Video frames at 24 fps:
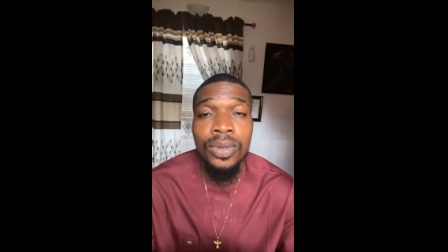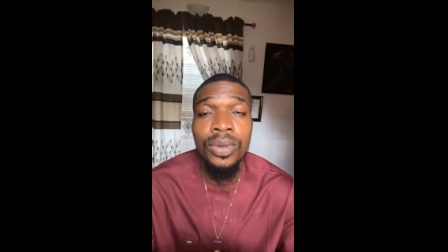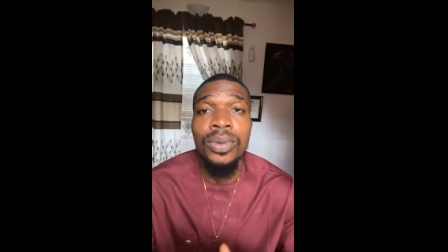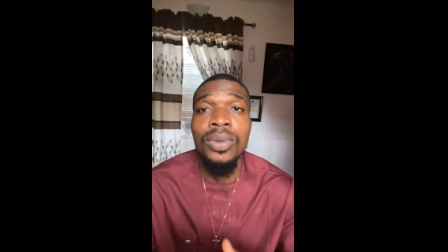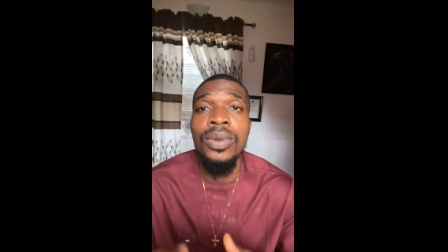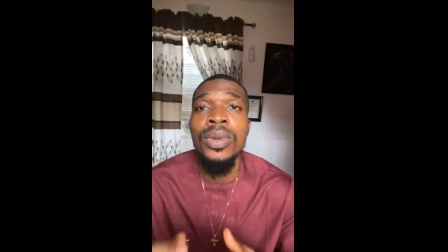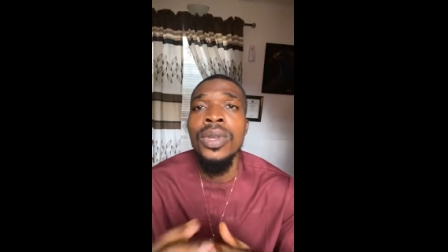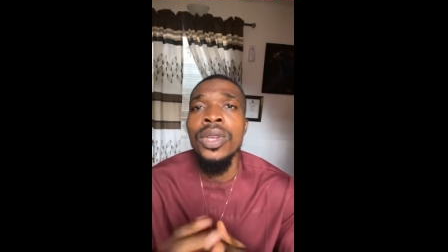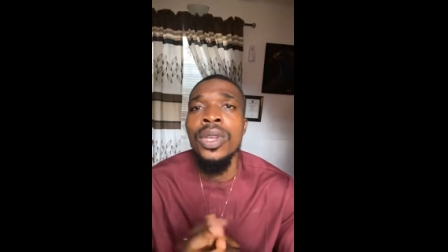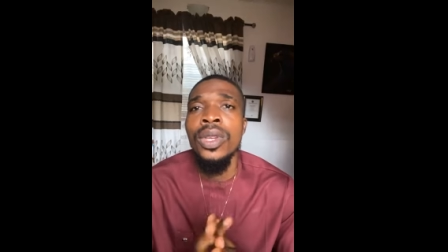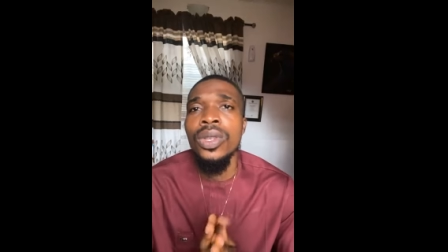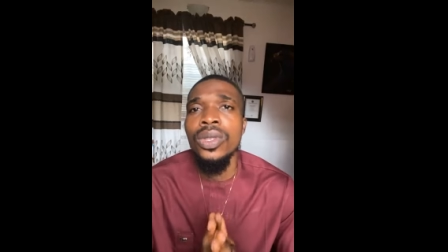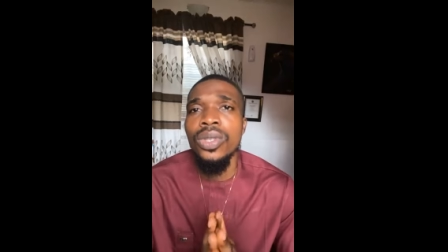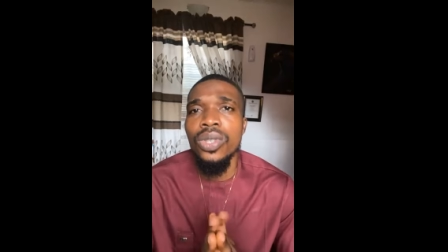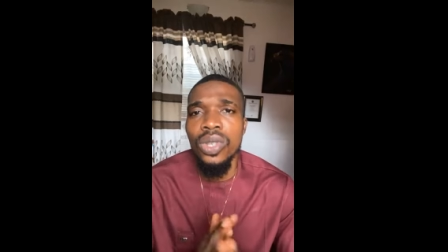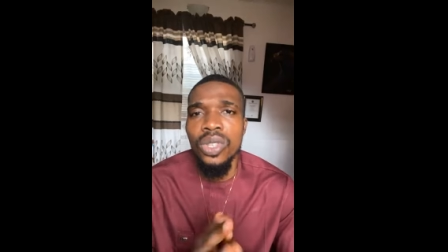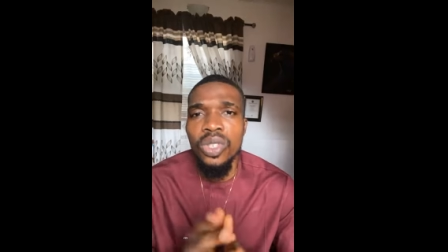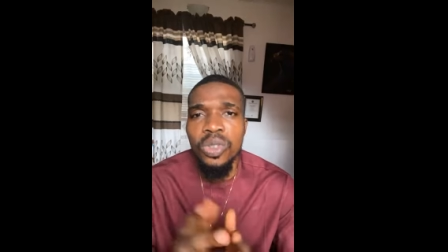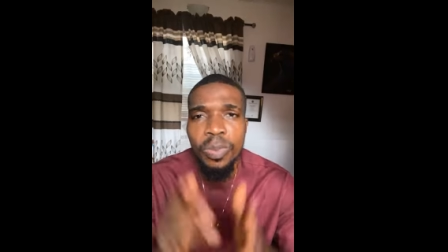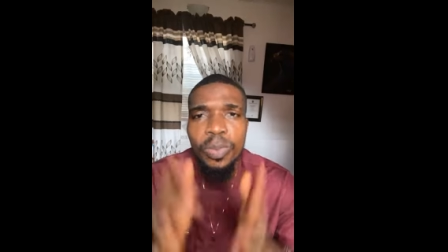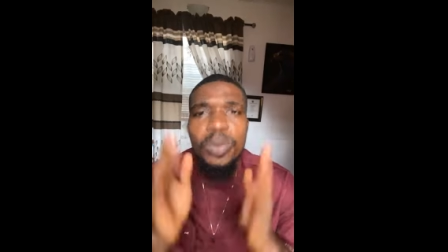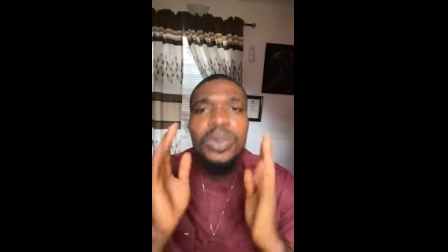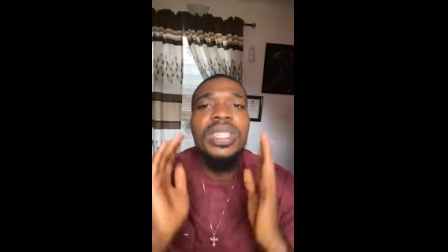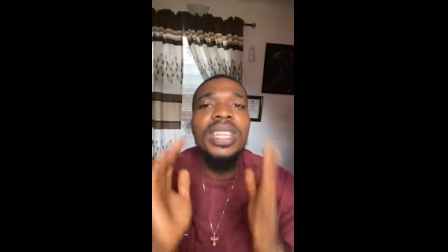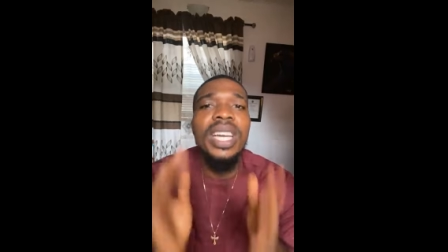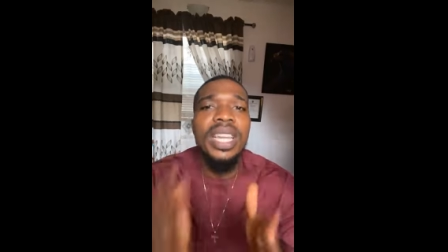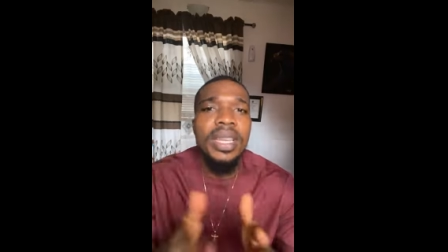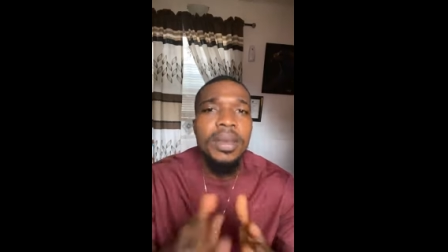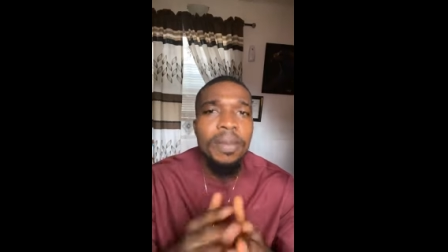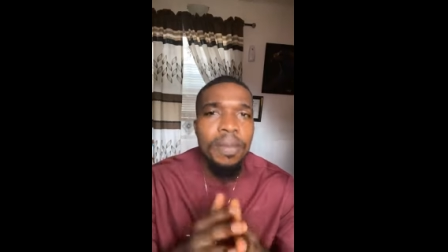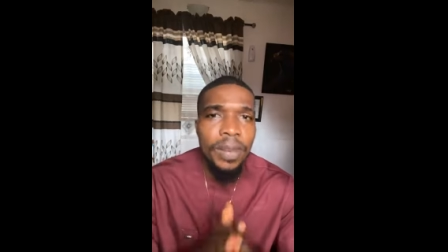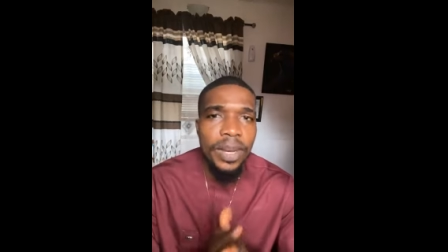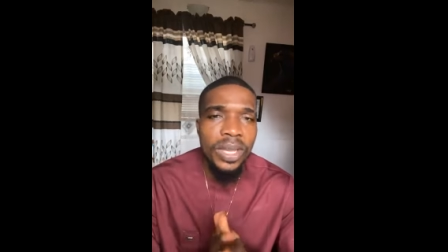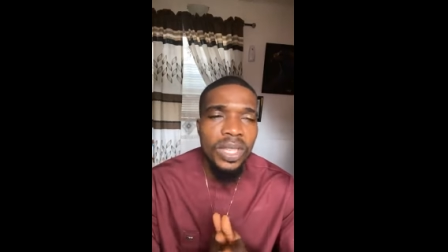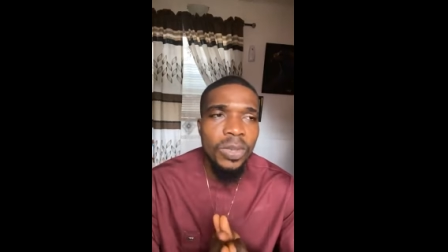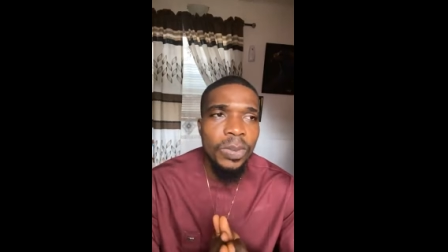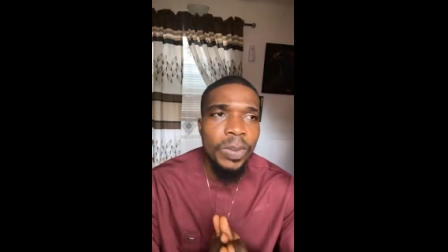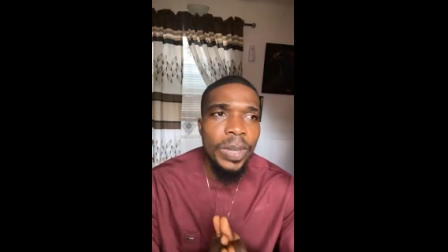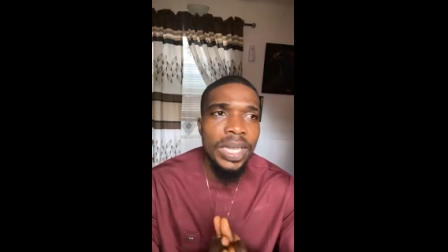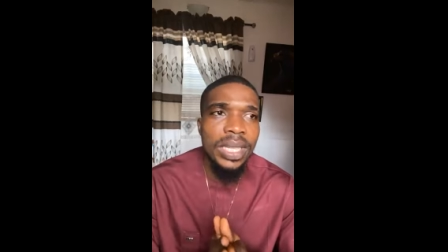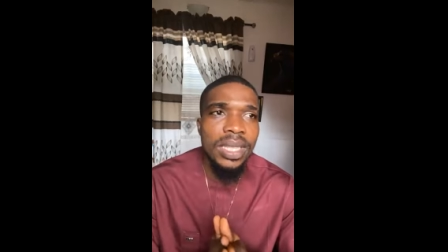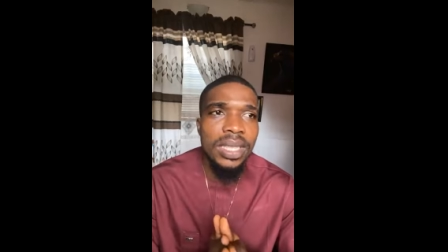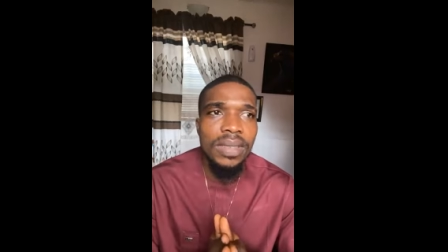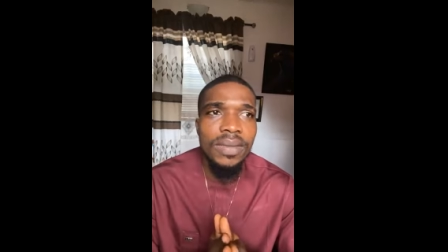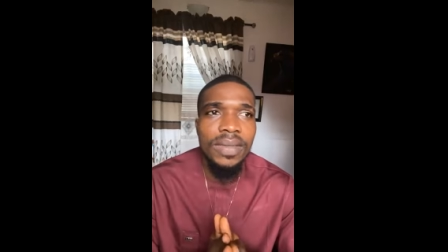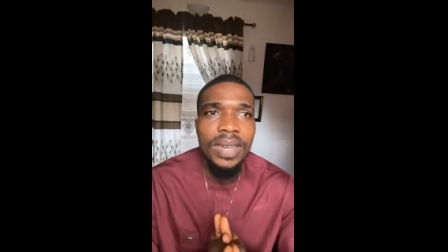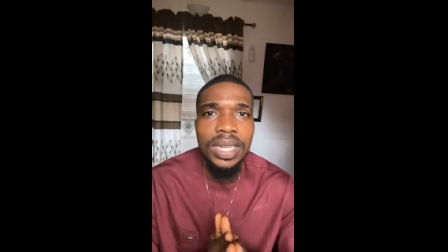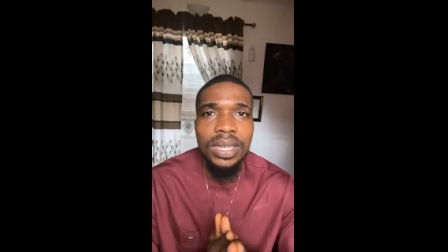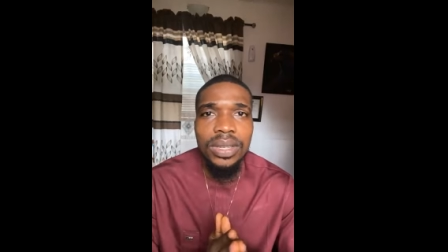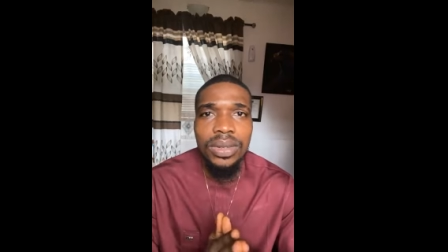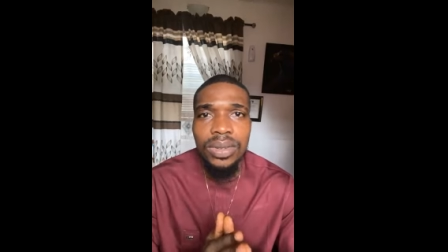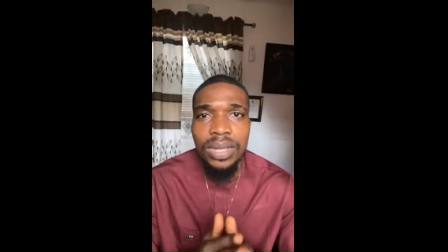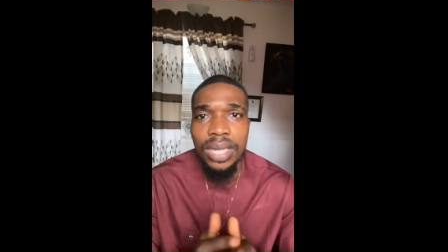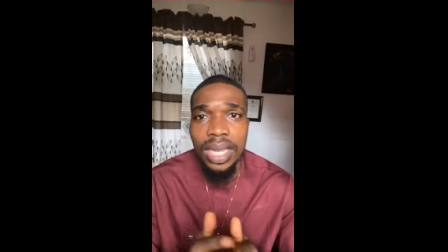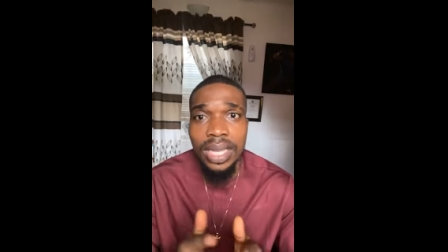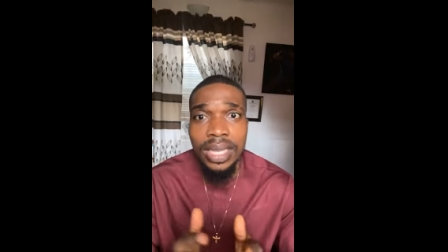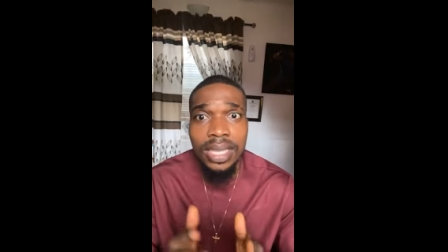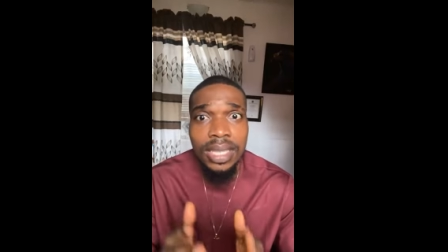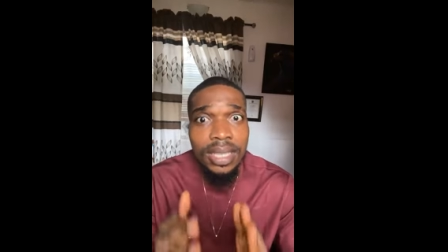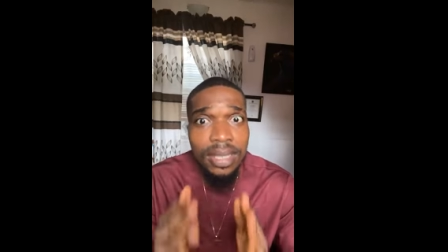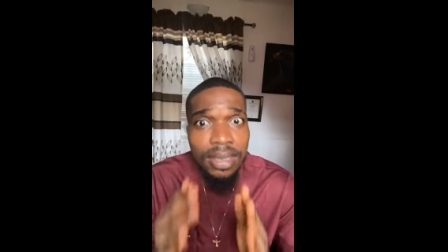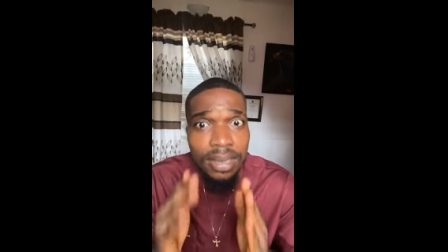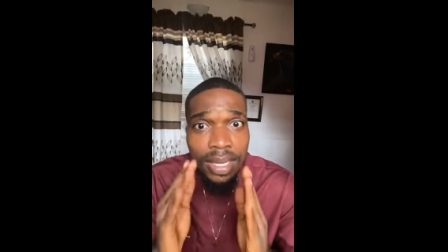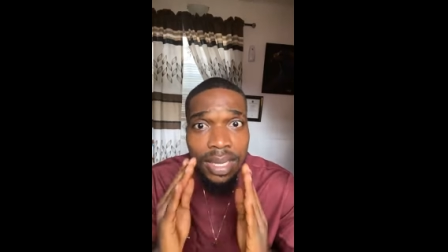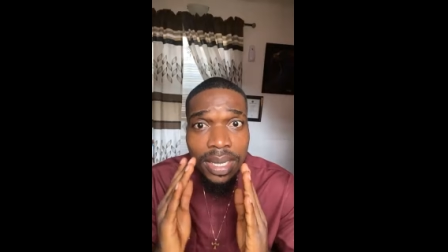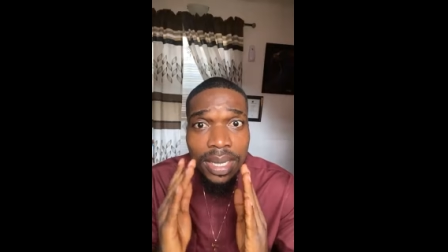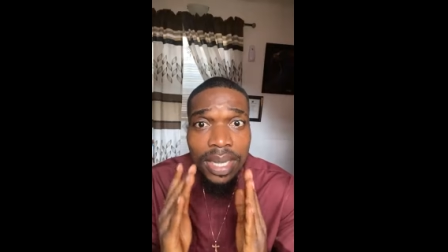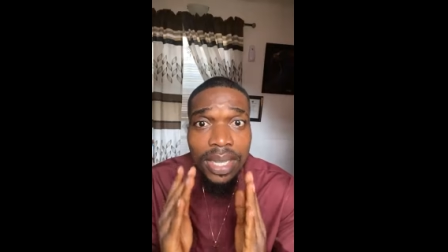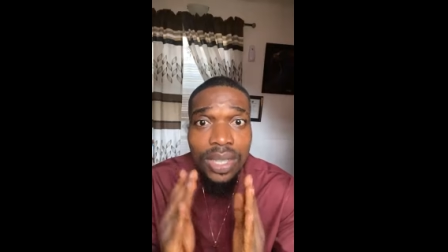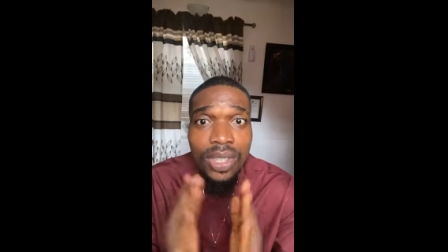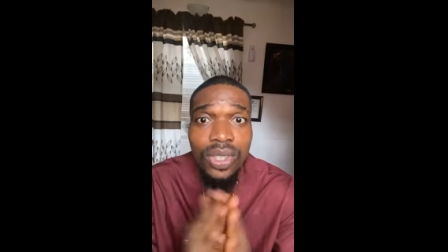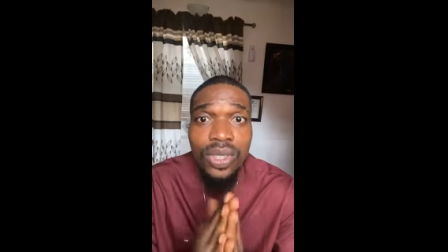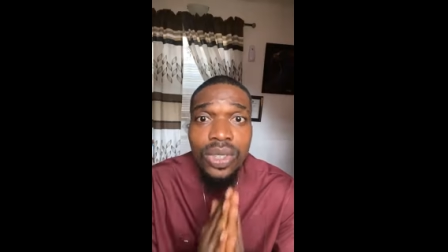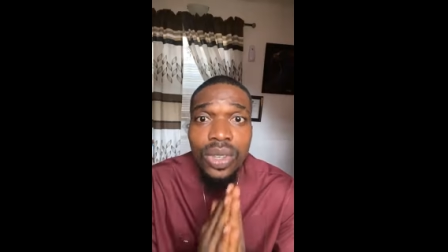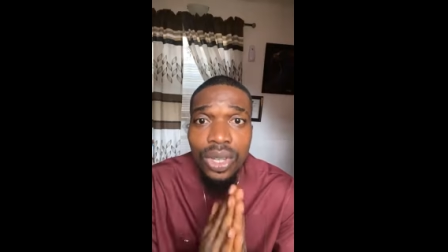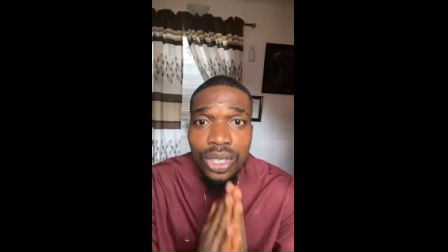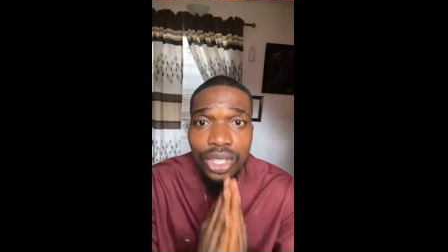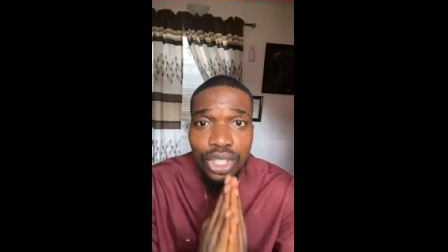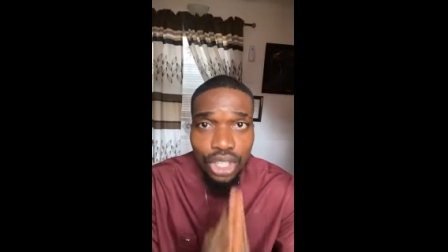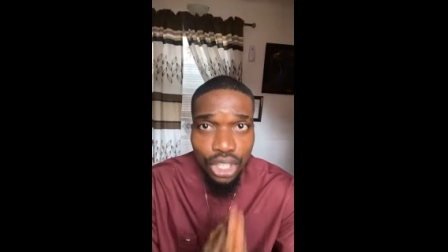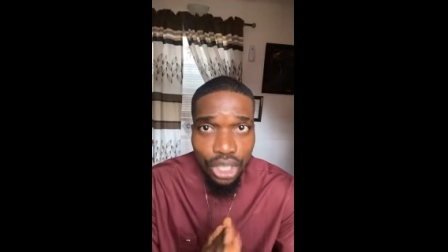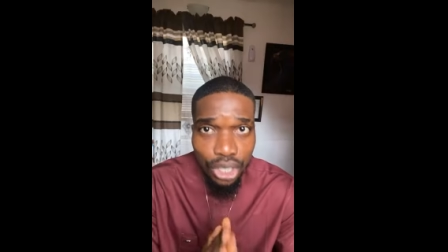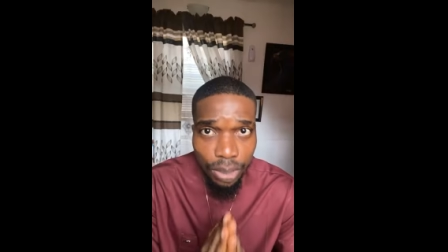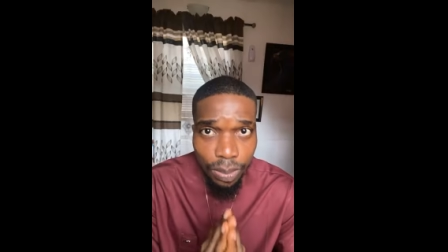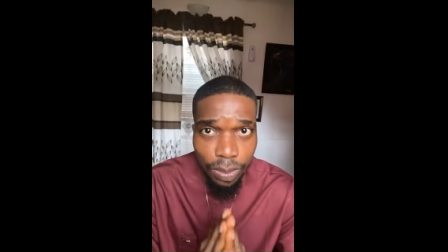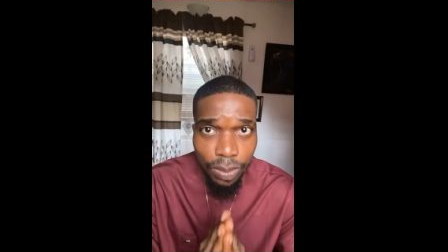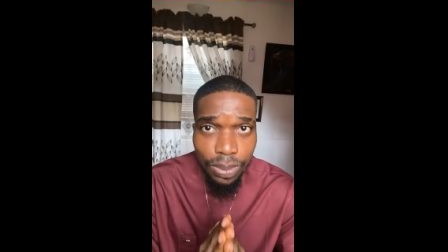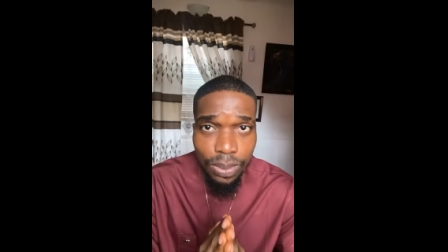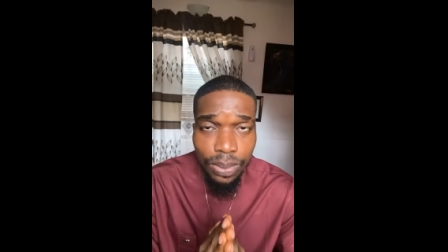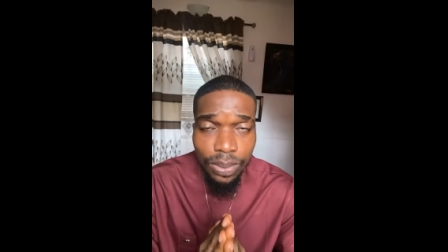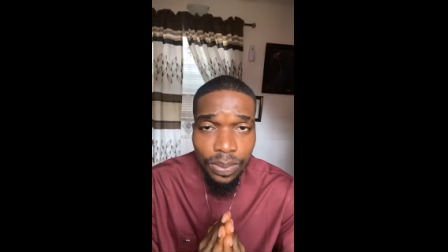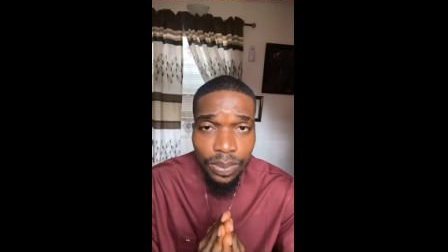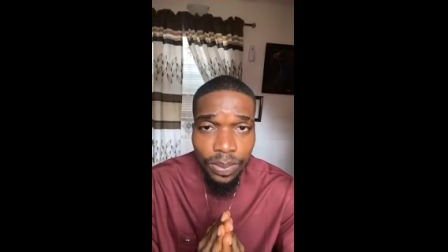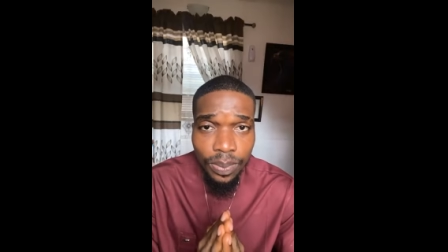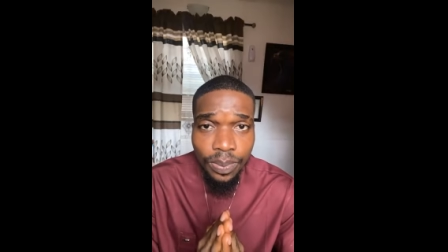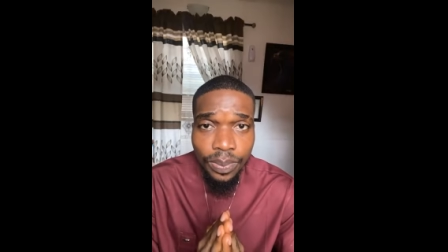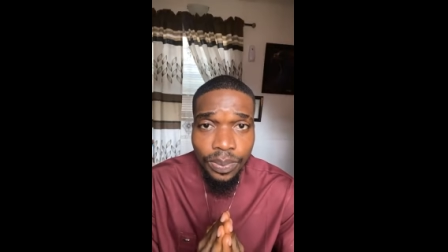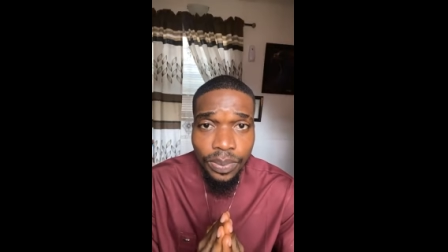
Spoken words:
So just put that in perspective and know that it's not cheap,